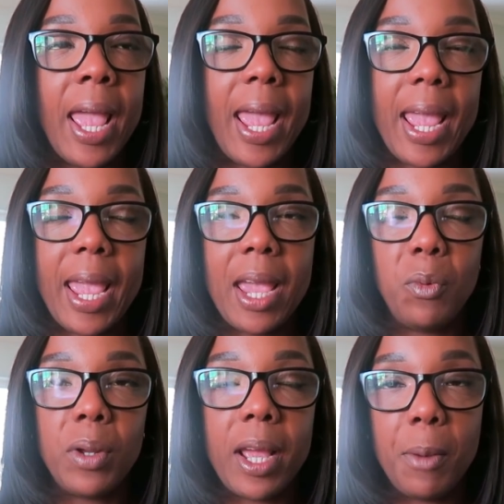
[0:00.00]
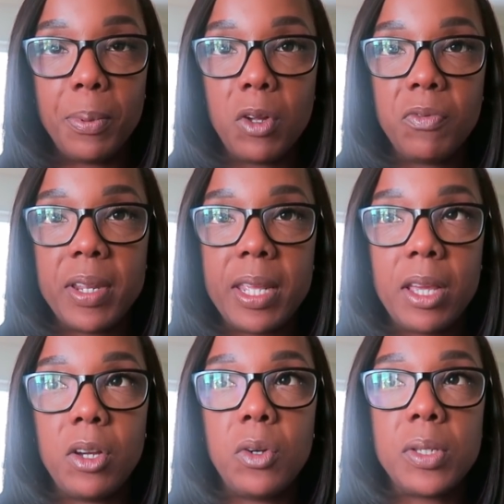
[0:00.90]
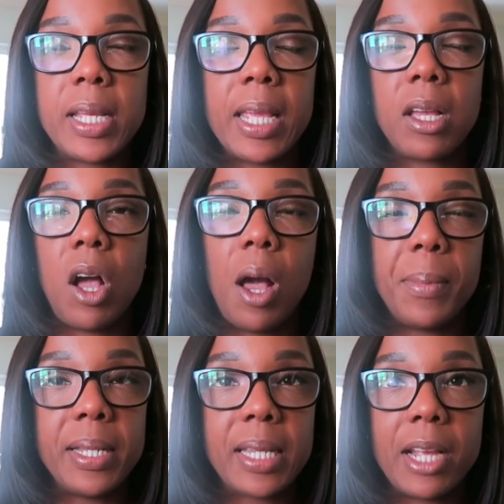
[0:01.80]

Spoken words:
and when I upload videos and get comments,